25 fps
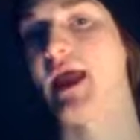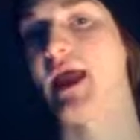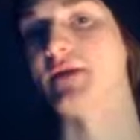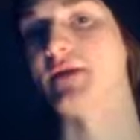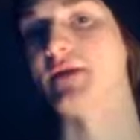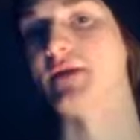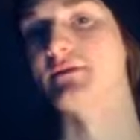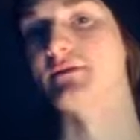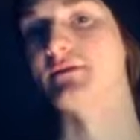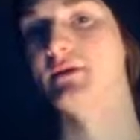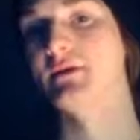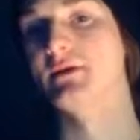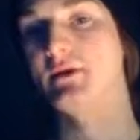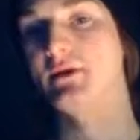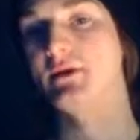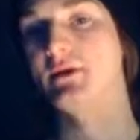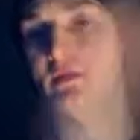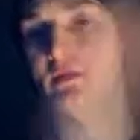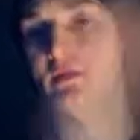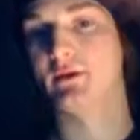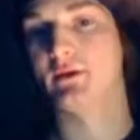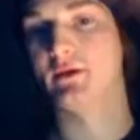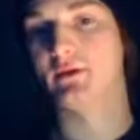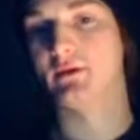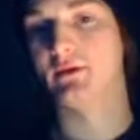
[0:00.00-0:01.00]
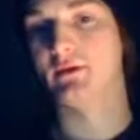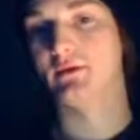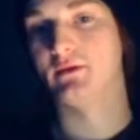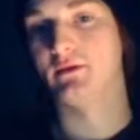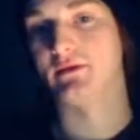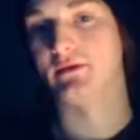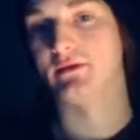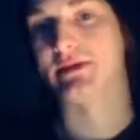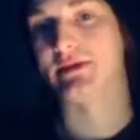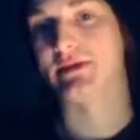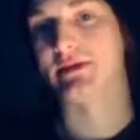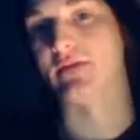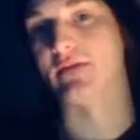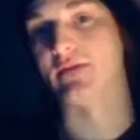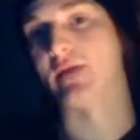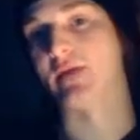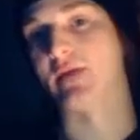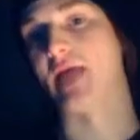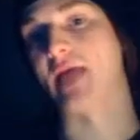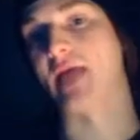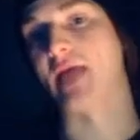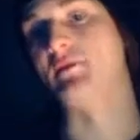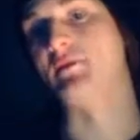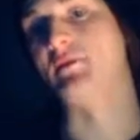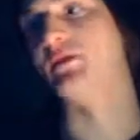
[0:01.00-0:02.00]
head, the skin of her
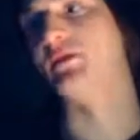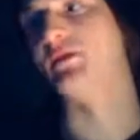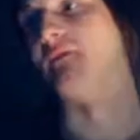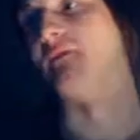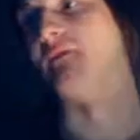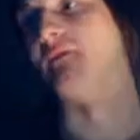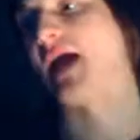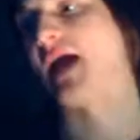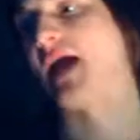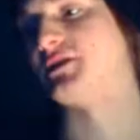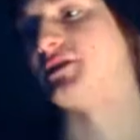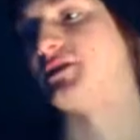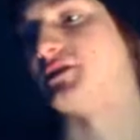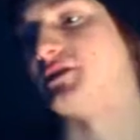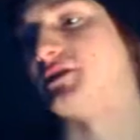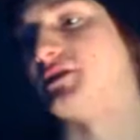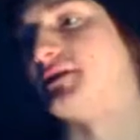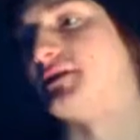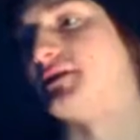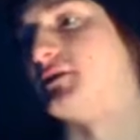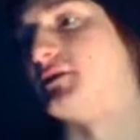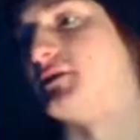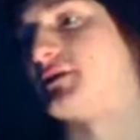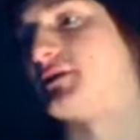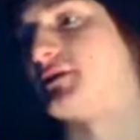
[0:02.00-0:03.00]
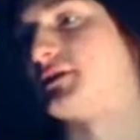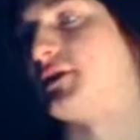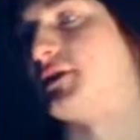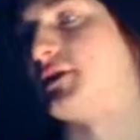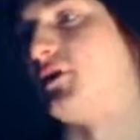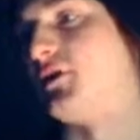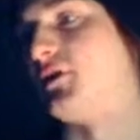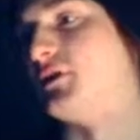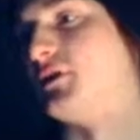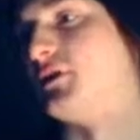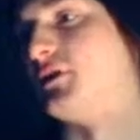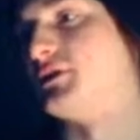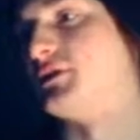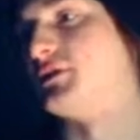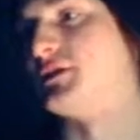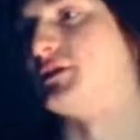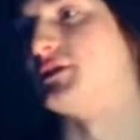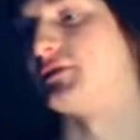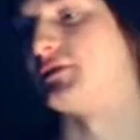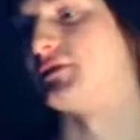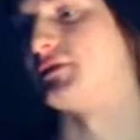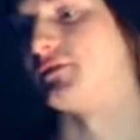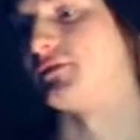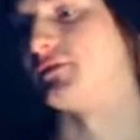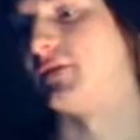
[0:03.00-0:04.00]
head peeled back so you can see her skull, and
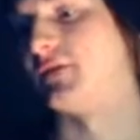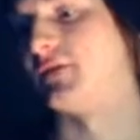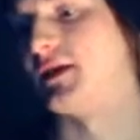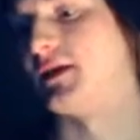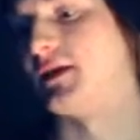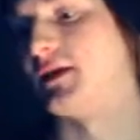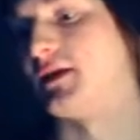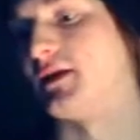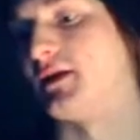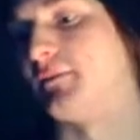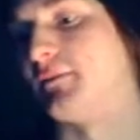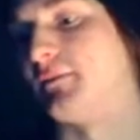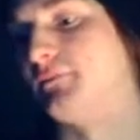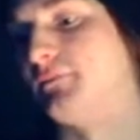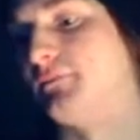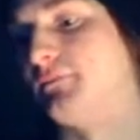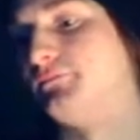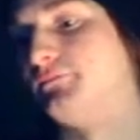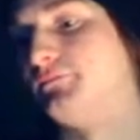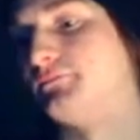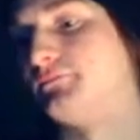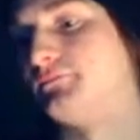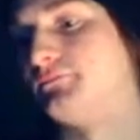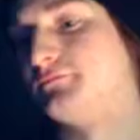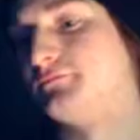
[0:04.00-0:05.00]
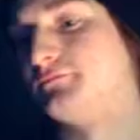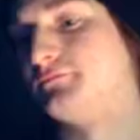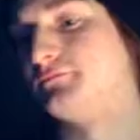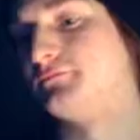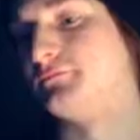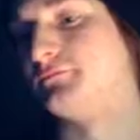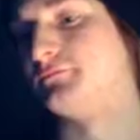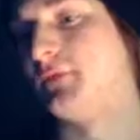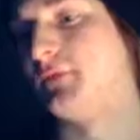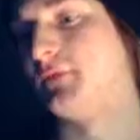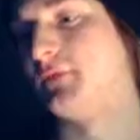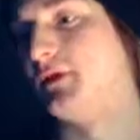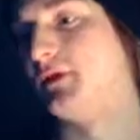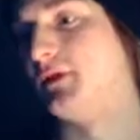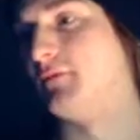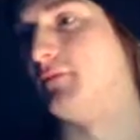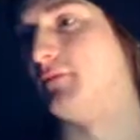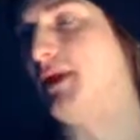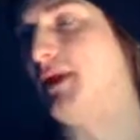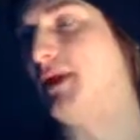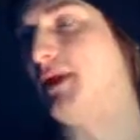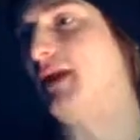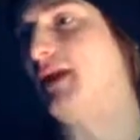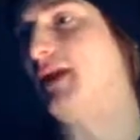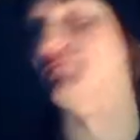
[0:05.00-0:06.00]
she's sort of like
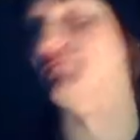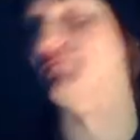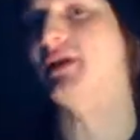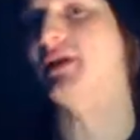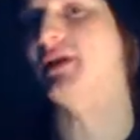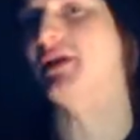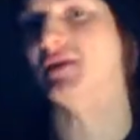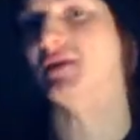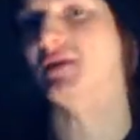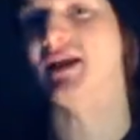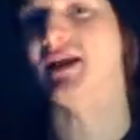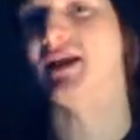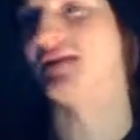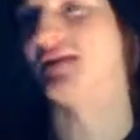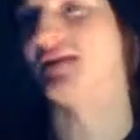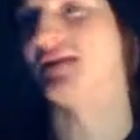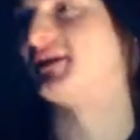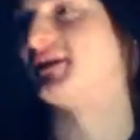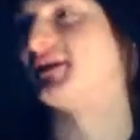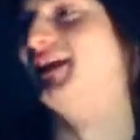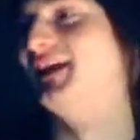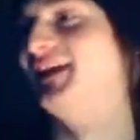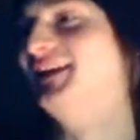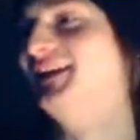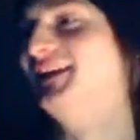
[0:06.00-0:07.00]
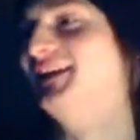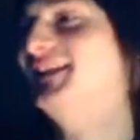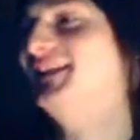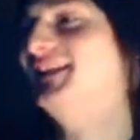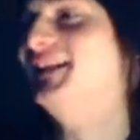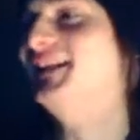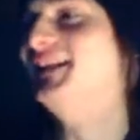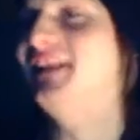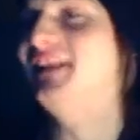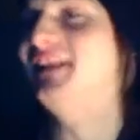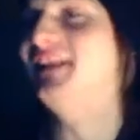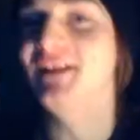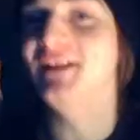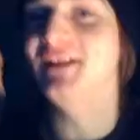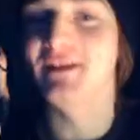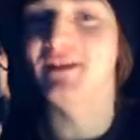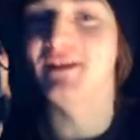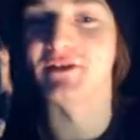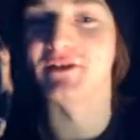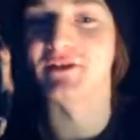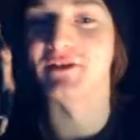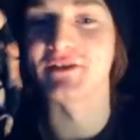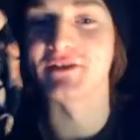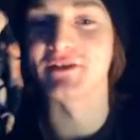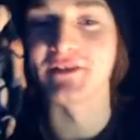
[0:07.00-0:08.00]
Pinhead's bitch, I guess.
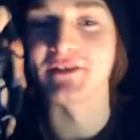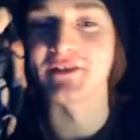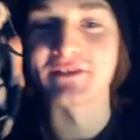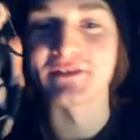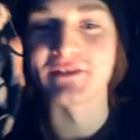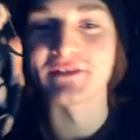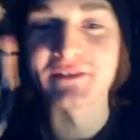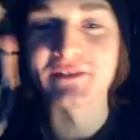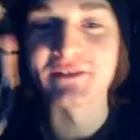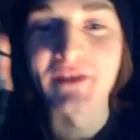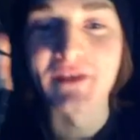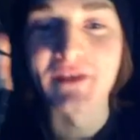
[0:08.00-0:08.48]
Here she is.